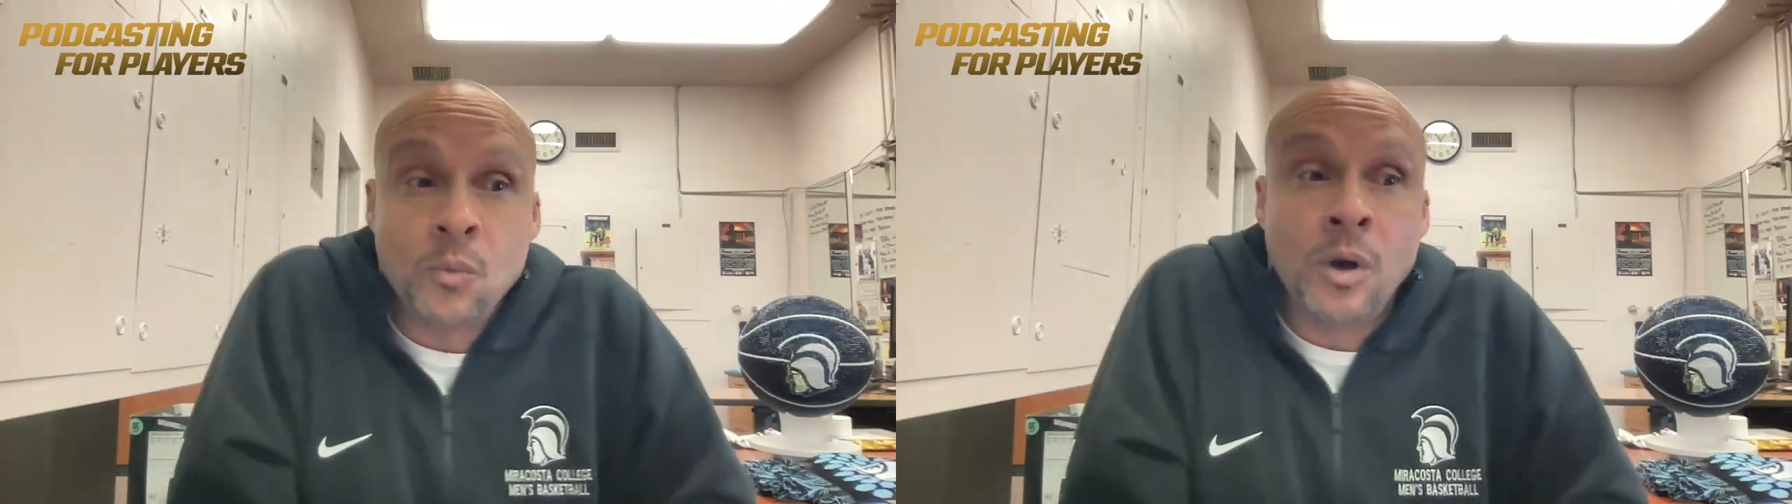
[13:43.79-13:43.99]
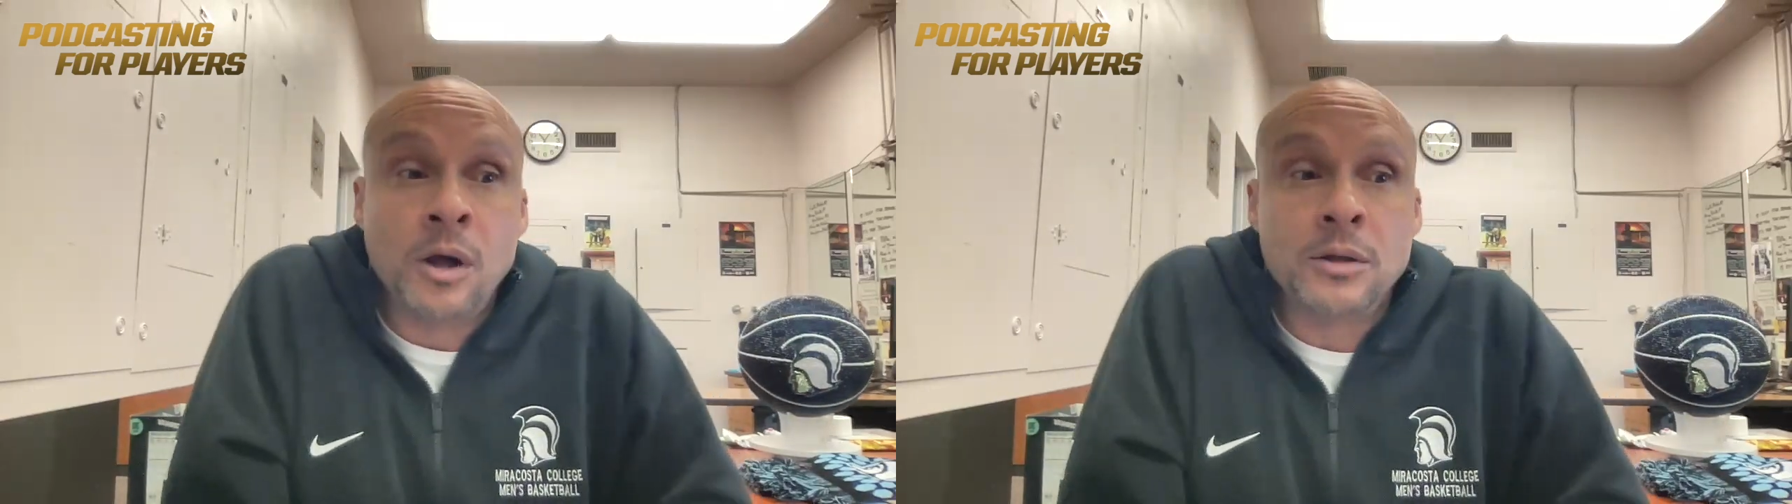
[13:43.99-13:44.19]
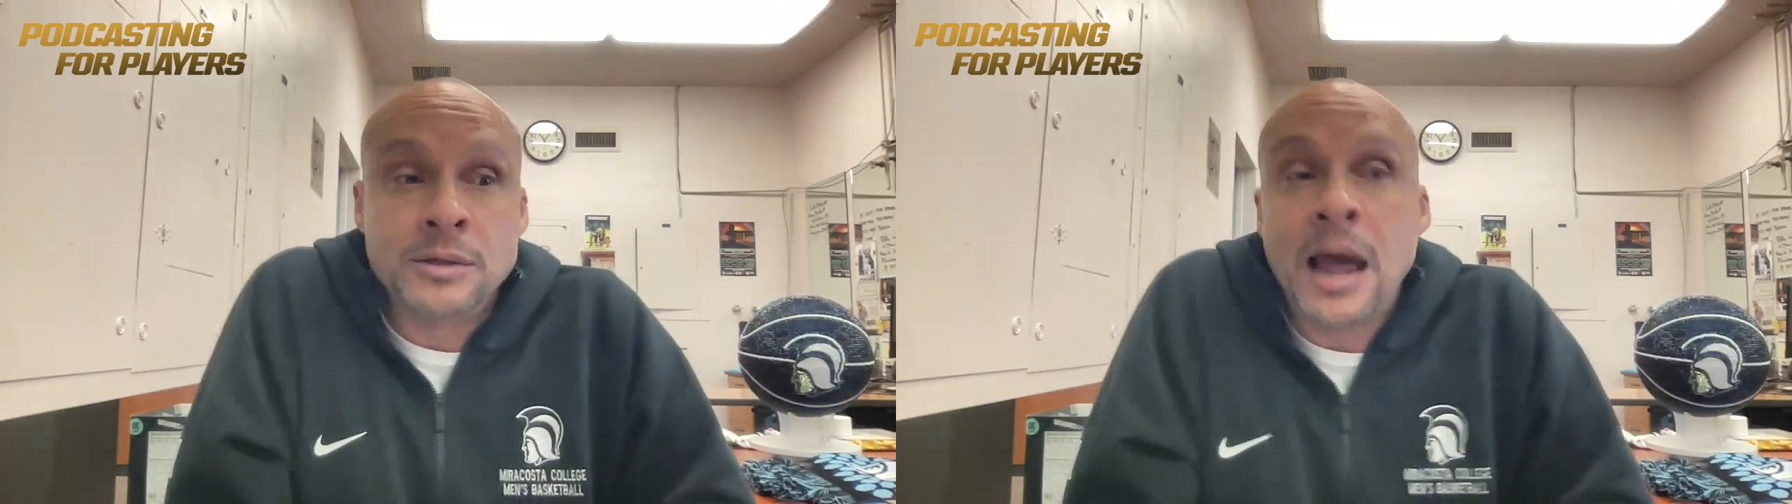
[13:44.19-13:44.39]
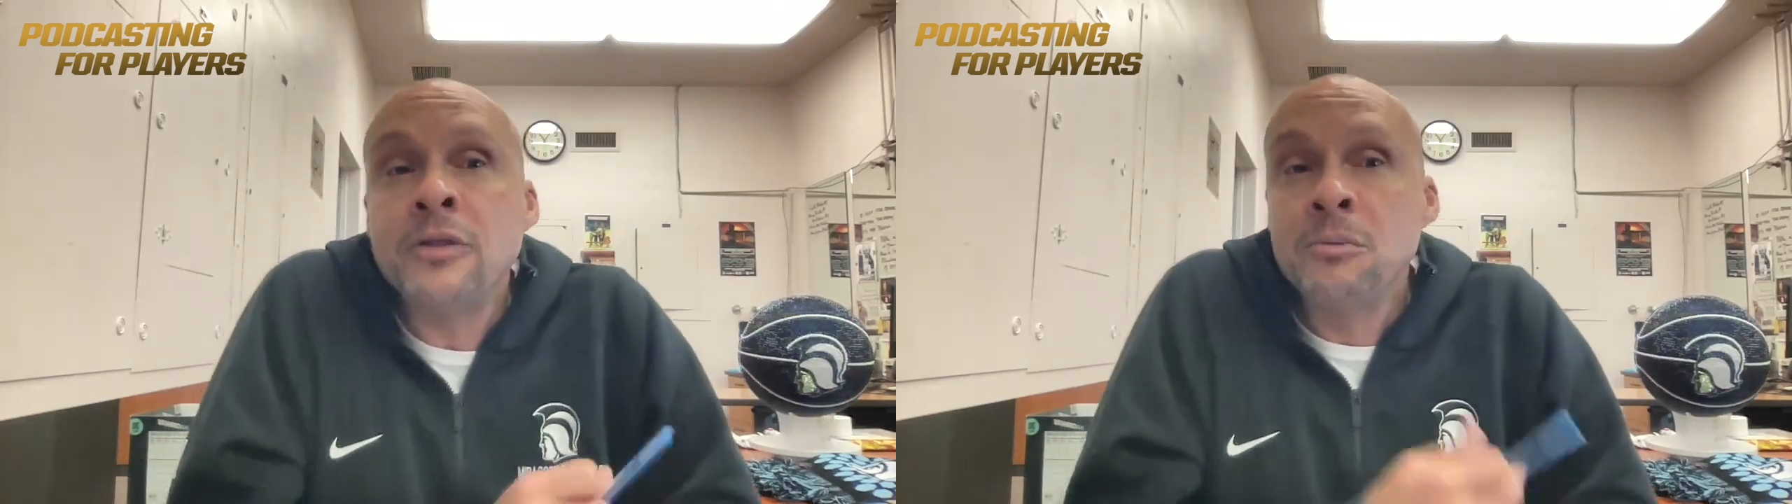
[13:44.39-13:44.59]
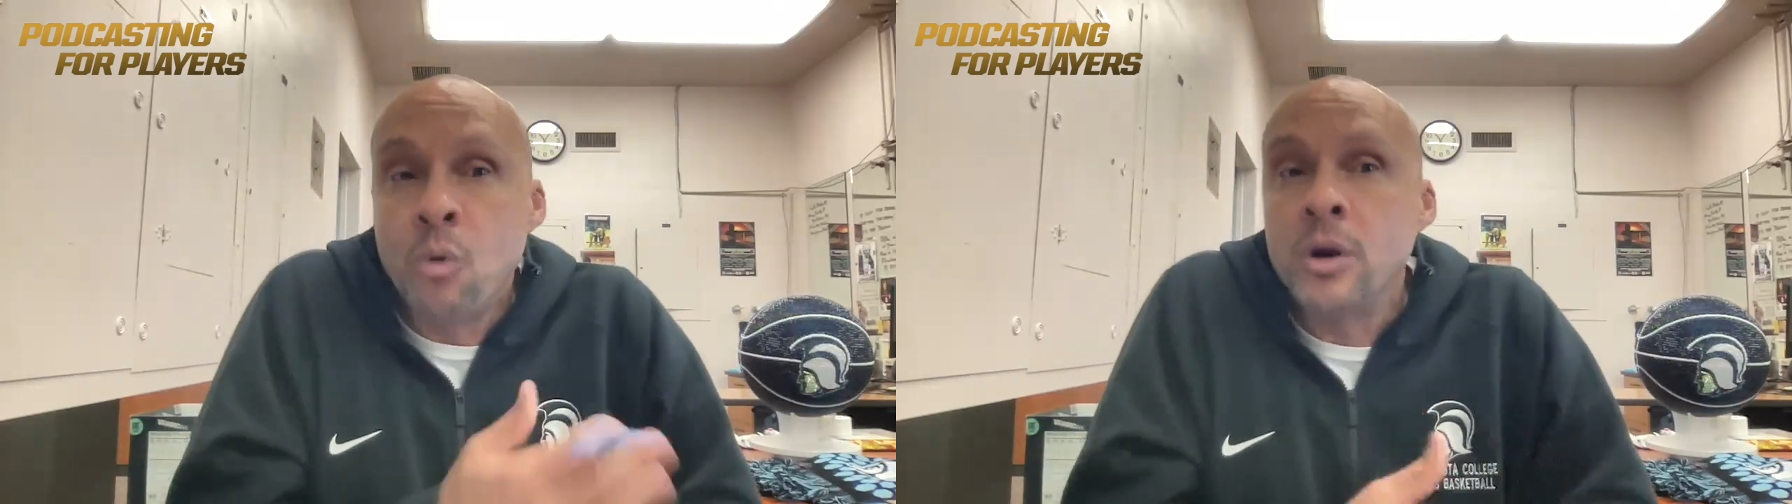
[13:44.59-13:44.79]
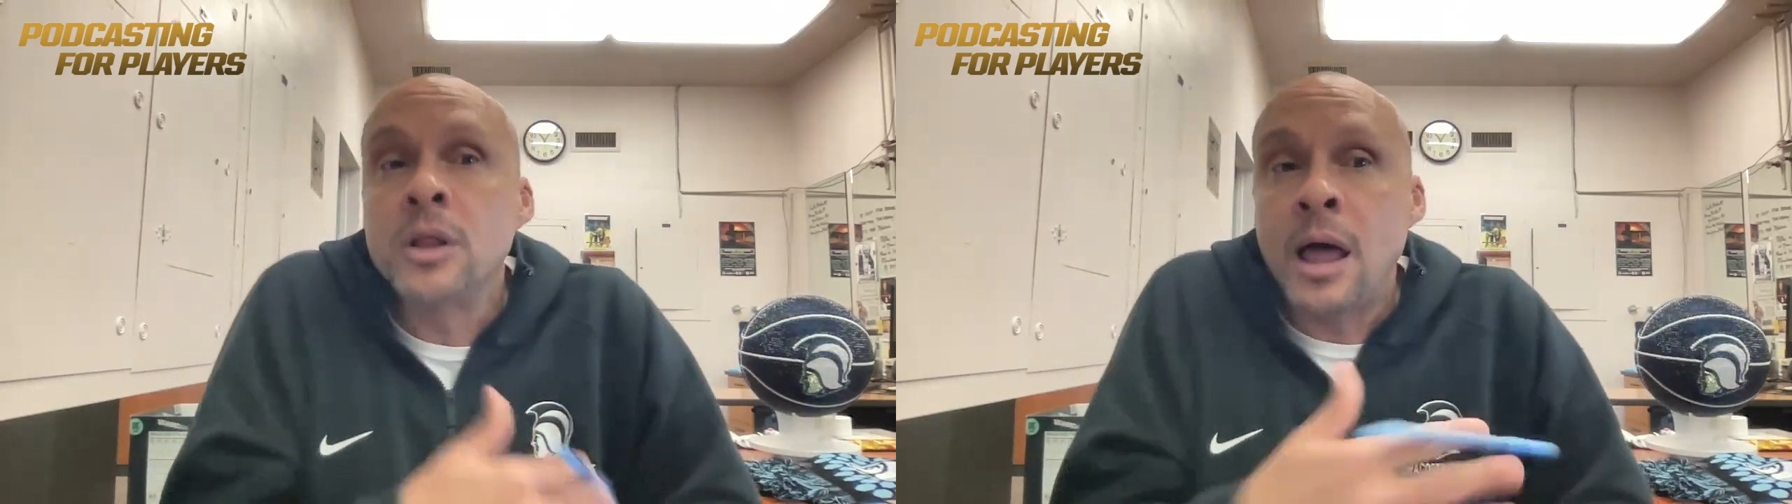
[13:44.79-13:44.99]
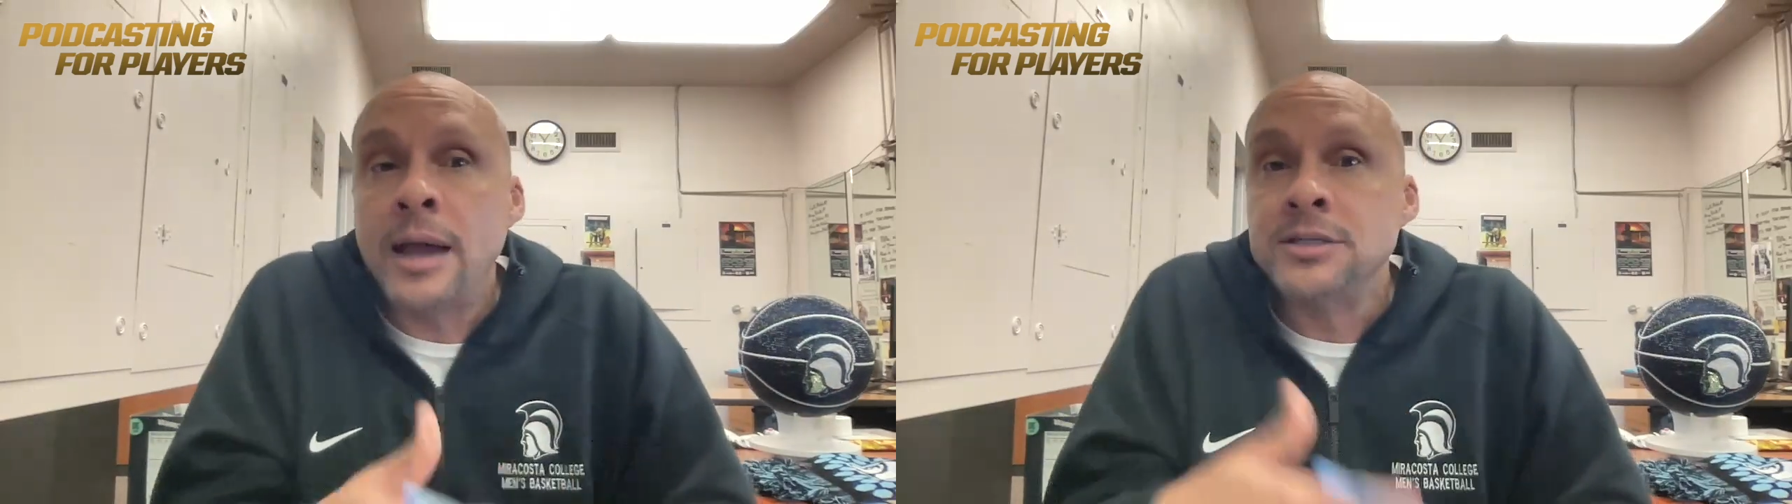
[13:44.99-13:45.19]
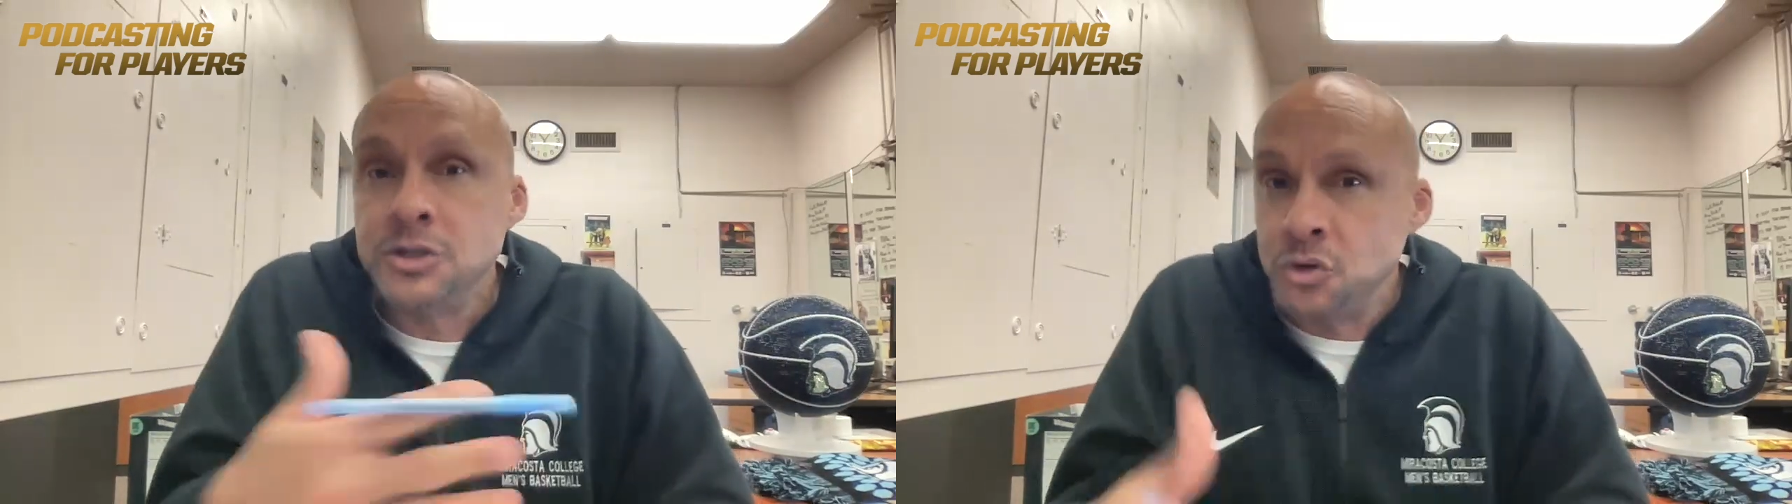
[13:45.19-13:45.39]
well, now they're more
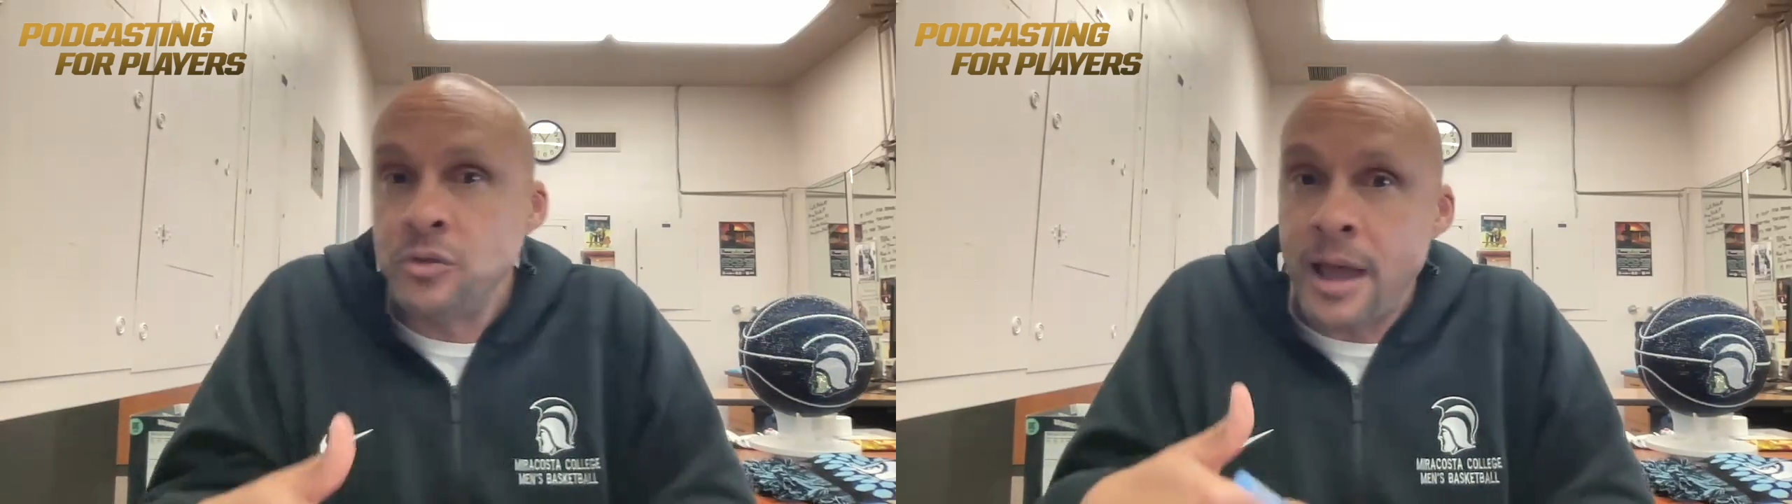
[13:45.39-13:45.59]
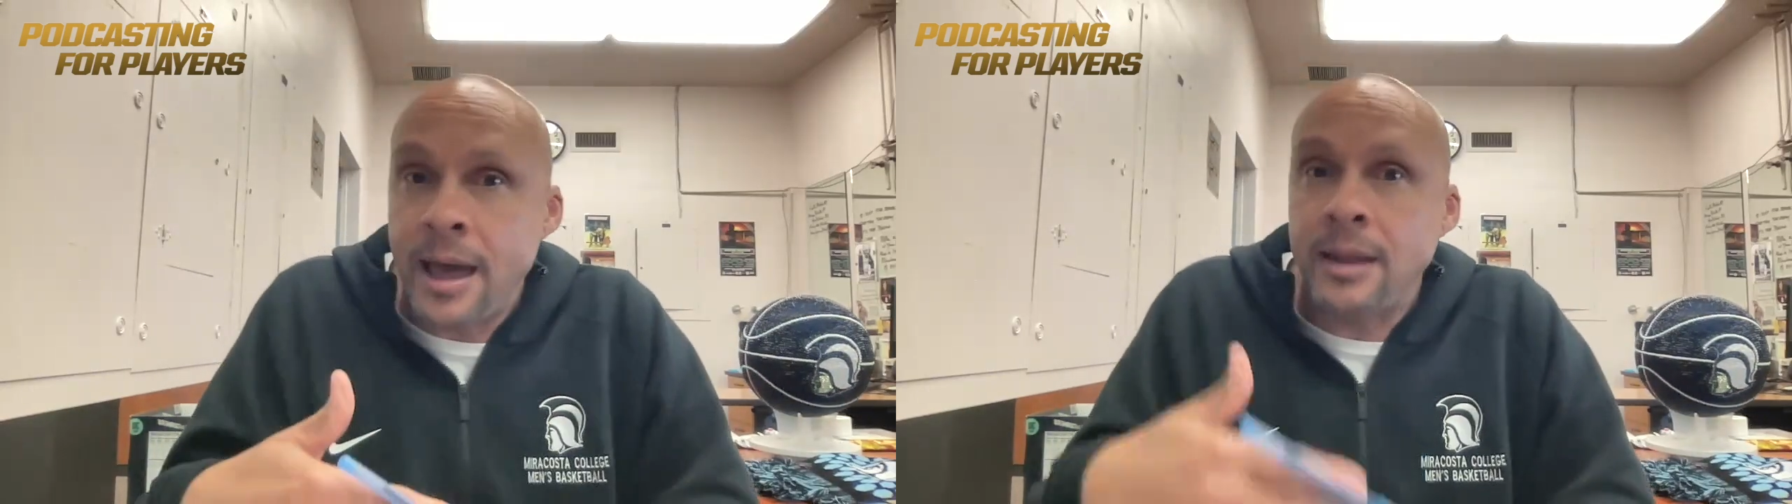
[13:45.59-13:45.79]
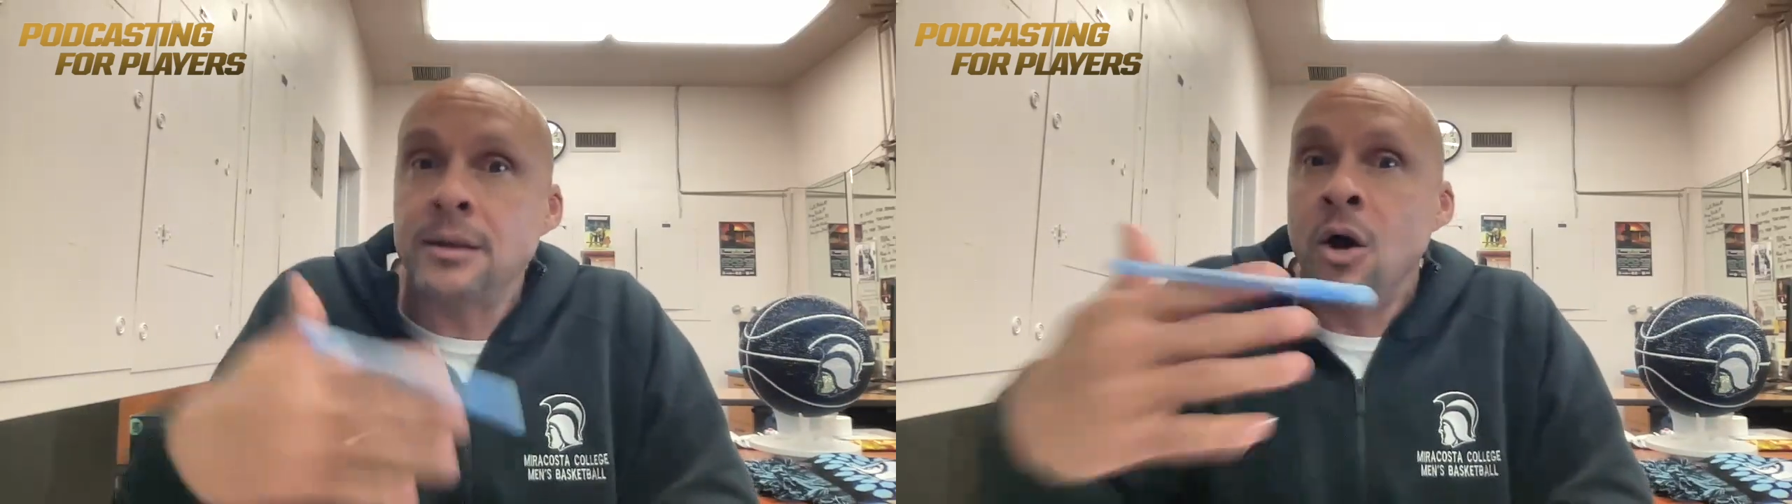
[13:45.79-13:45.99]
inclined to do that